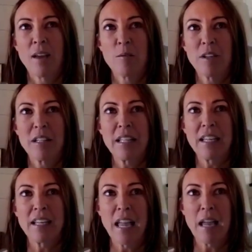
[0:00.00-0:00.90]

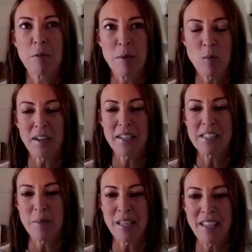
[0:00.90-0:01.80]
really came from me wanting
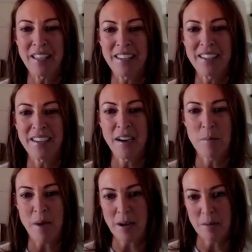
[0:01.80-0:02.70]
to be
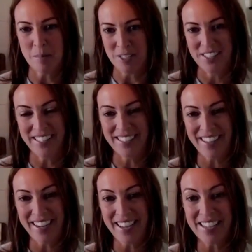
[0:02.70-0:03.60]
a better
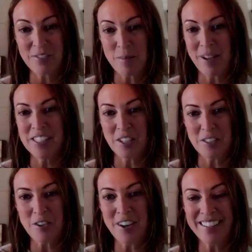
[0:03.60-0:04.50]
person, I guess, for my
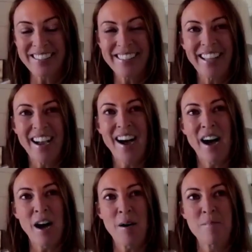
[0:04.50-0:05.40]
children.
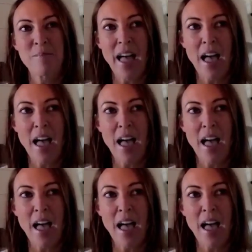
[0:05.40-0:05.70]
I